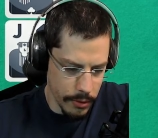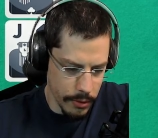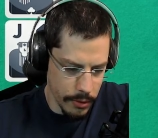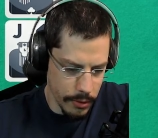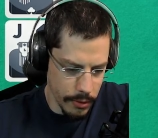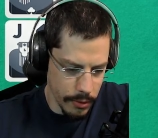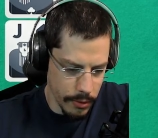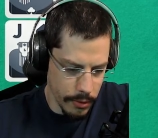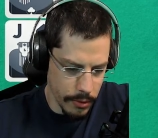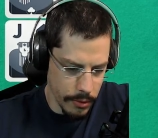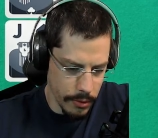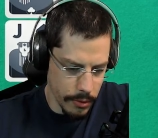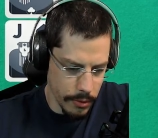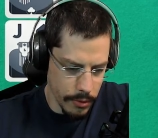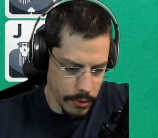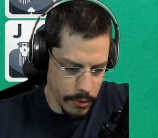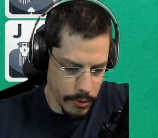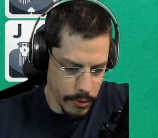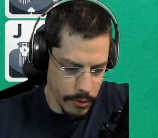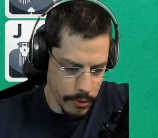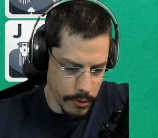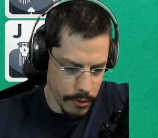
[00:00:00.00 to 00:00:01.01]

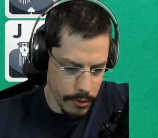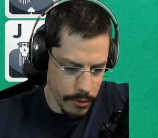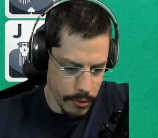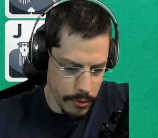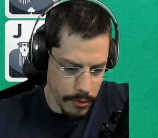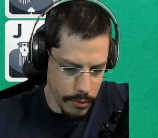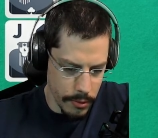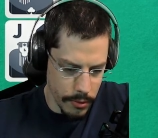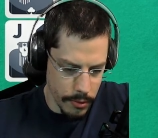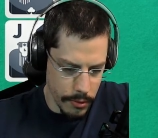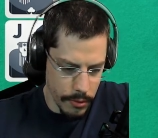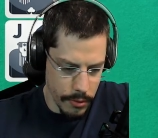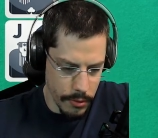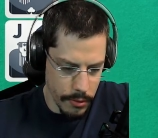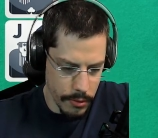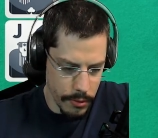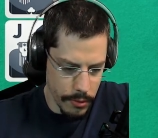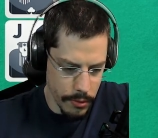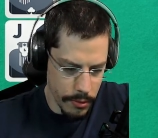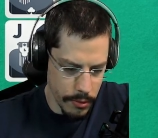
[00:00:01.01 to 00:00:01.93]
(silence)